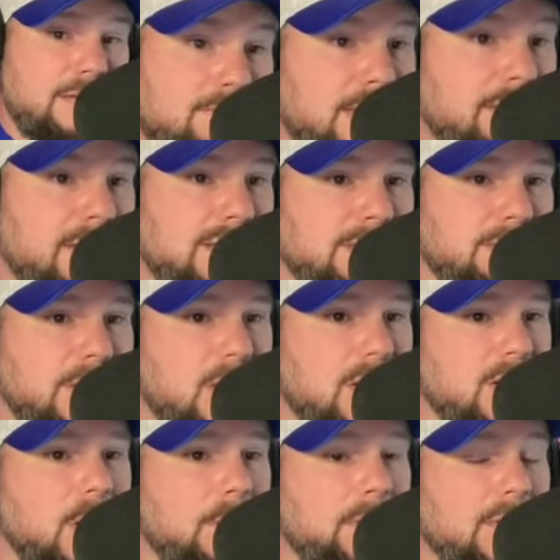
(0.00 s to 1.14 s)
Maybe it's Amari
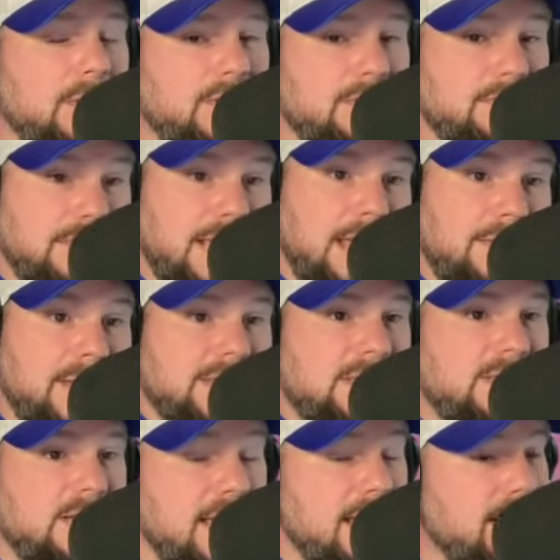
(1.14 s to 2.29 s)
Cooper. Maybe it's
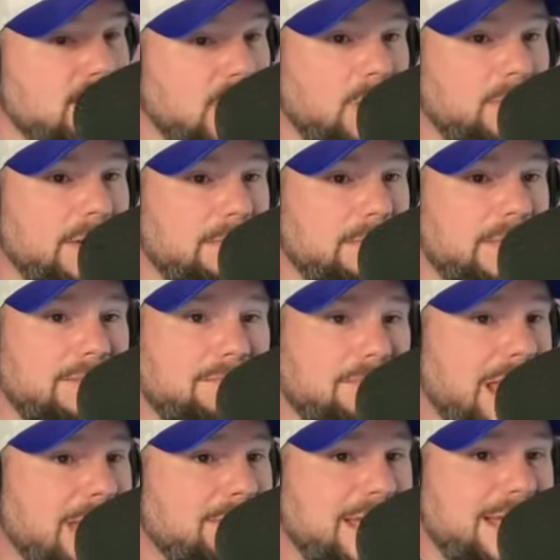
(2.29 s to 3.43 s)
Keon Coleman.
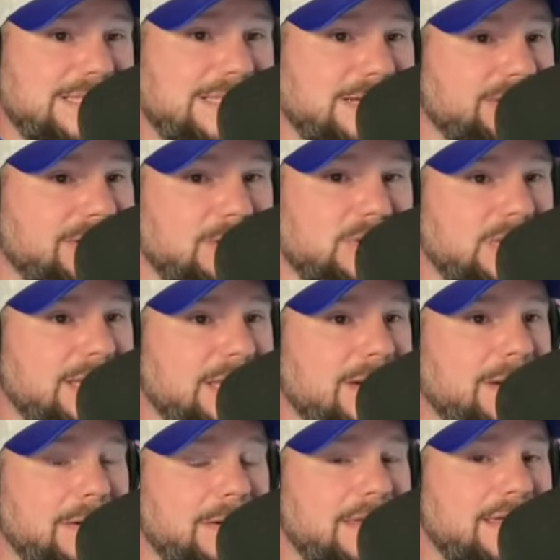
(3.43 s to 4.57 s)
Maybe it's Khalil
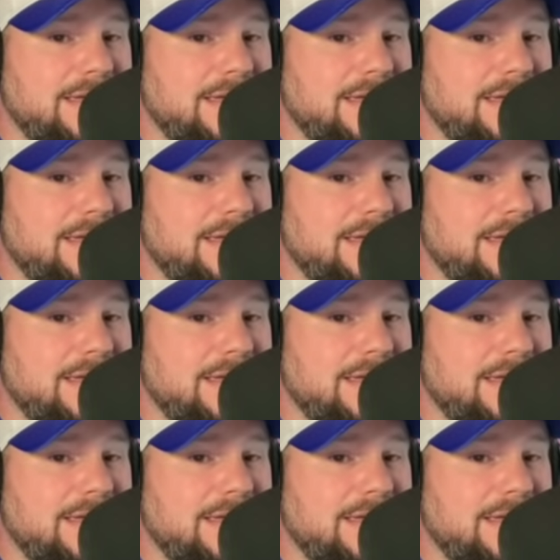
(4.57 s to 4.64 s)
Shakir.